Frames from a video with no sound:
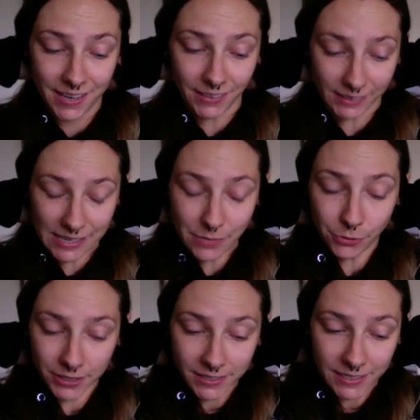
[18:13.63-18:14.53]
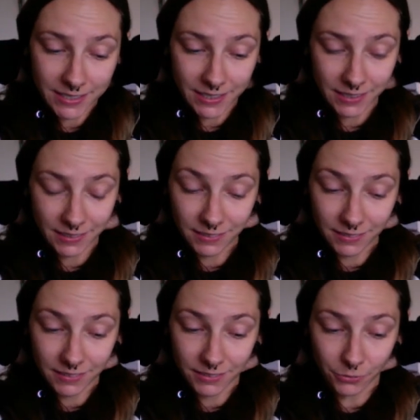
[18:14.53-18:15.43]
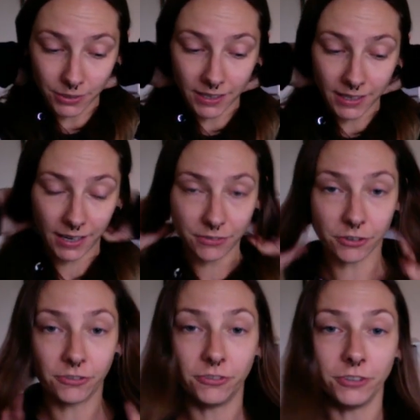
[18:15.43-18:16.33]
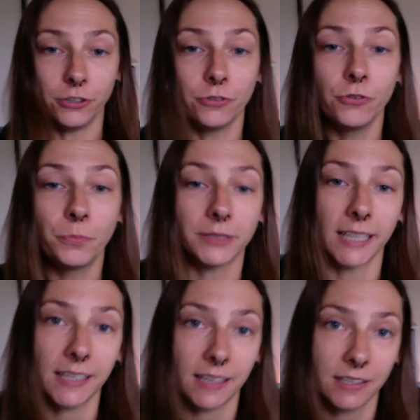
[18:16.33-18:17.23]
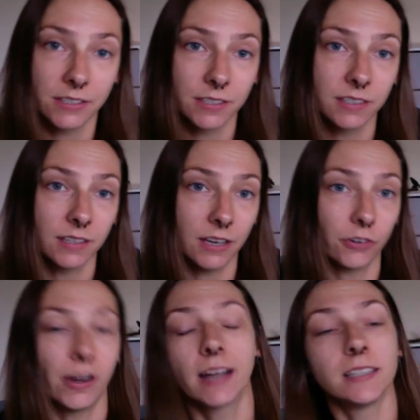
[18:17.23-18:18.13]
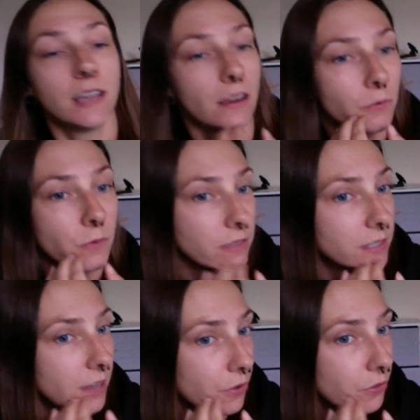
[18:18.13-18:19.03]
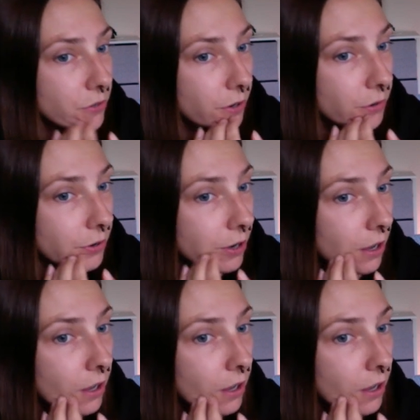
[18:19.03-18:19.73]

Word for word: Libra season, we're gonna have a few planets interacting with the South Node.